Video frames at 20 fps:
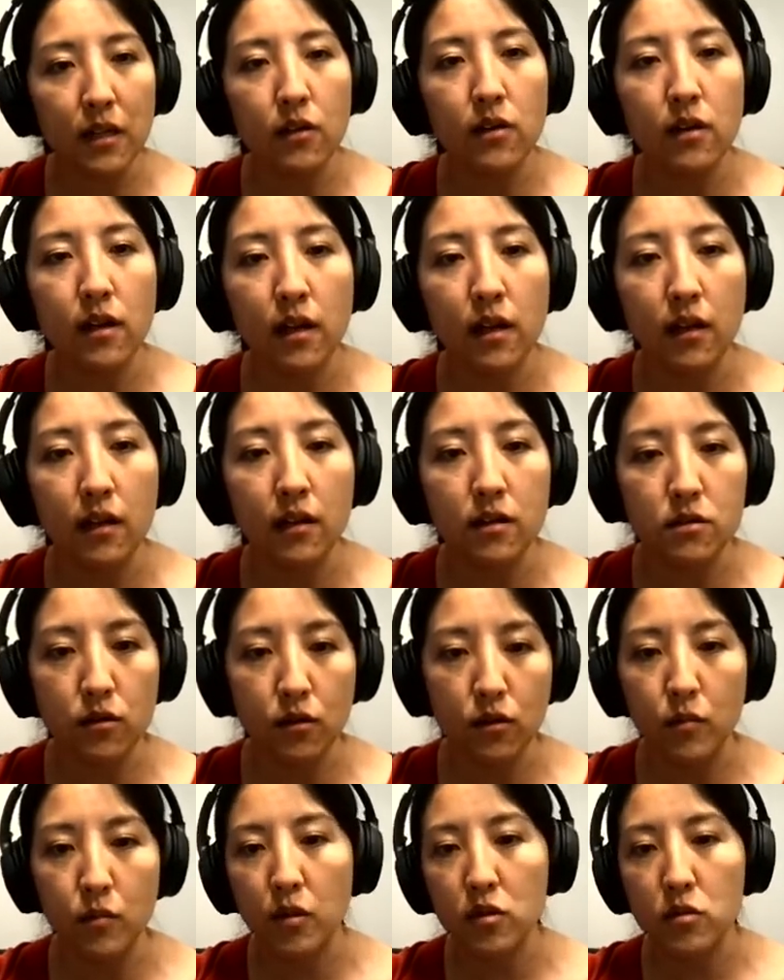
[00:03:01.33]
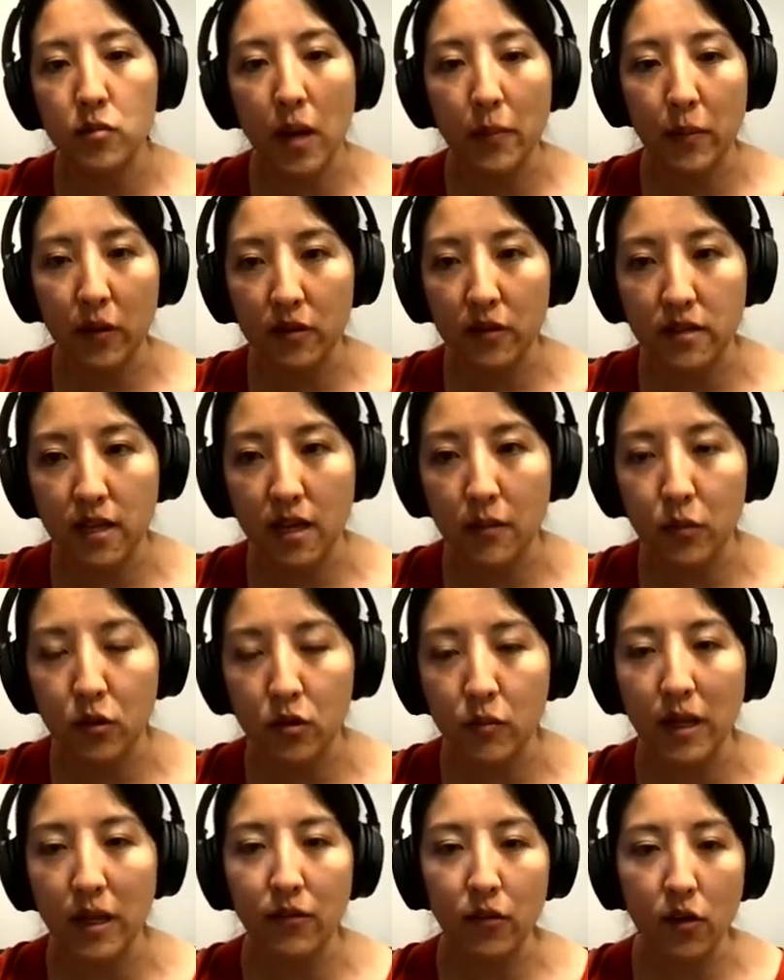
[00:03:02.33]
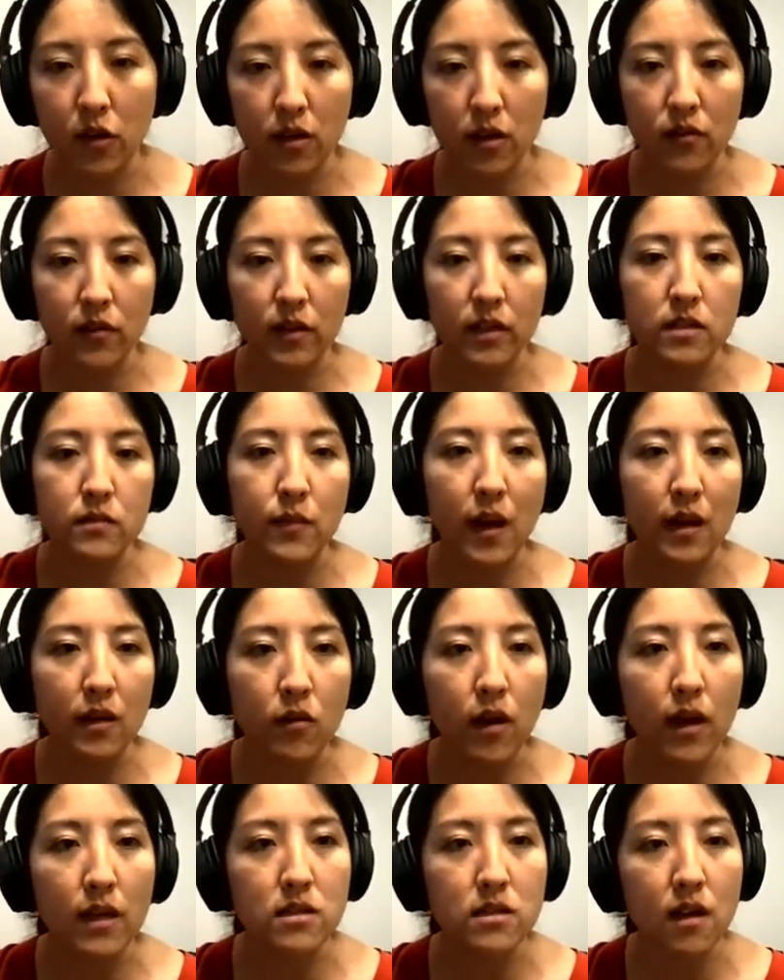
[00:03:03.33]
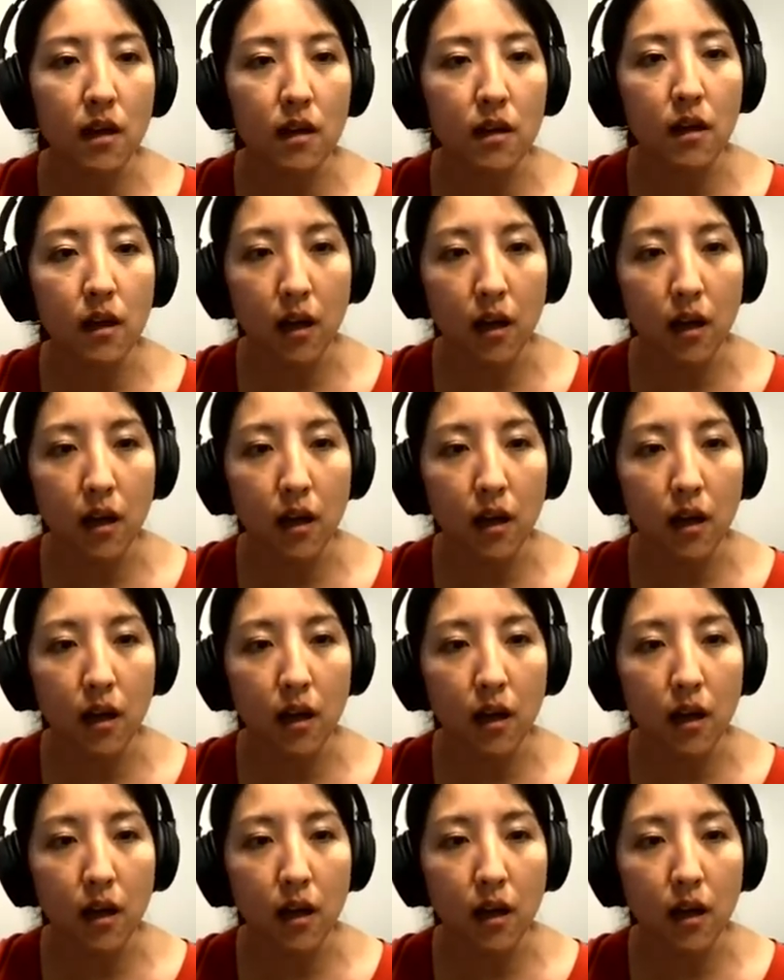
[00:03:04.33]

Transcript: meta-learning. So the most popular example you might have heard of is model